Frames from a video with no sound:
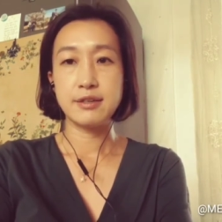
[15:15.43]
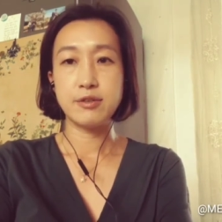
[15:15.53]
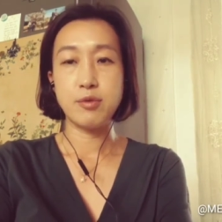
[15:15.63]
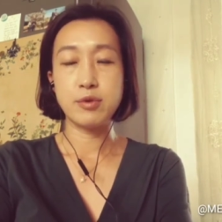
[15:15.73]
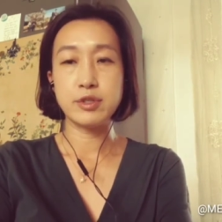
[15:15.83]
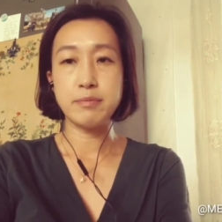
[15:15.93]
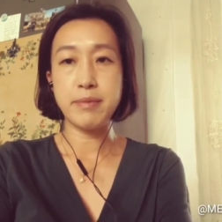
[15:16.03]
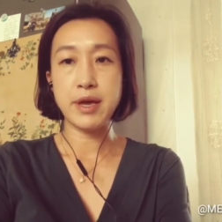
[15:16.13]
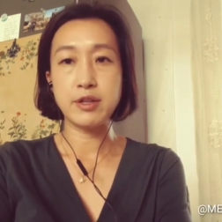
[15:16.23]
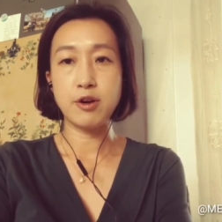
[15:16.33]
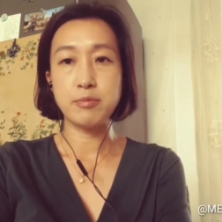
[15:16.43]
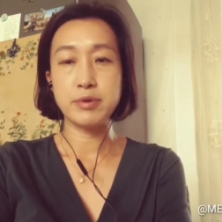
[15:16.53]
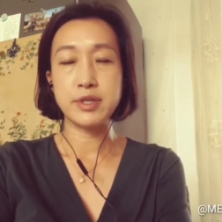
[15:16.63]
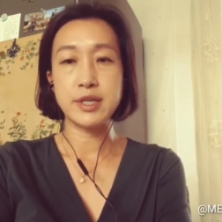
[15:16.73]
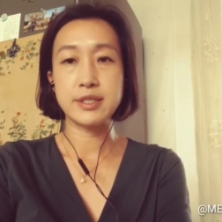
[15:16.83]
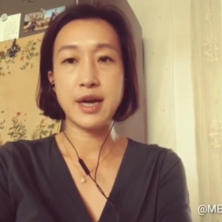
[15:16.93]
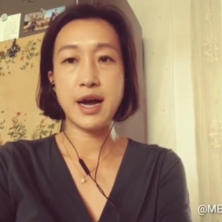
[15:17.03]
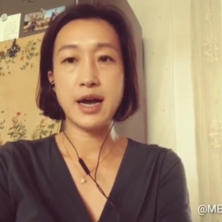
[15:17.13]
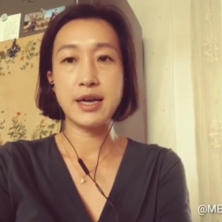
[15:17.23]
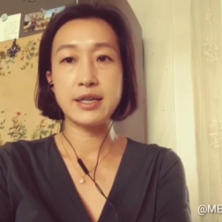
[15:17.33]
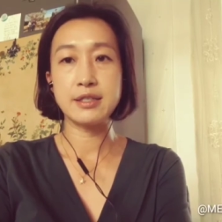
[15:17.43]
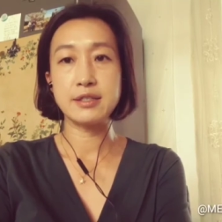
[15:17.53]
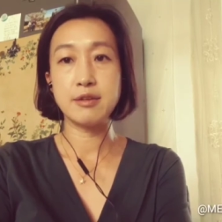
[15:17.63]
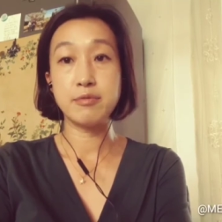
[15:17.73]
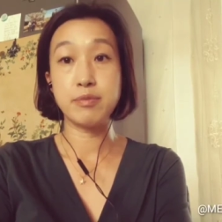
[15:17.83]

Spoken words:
Old man opened his eyes.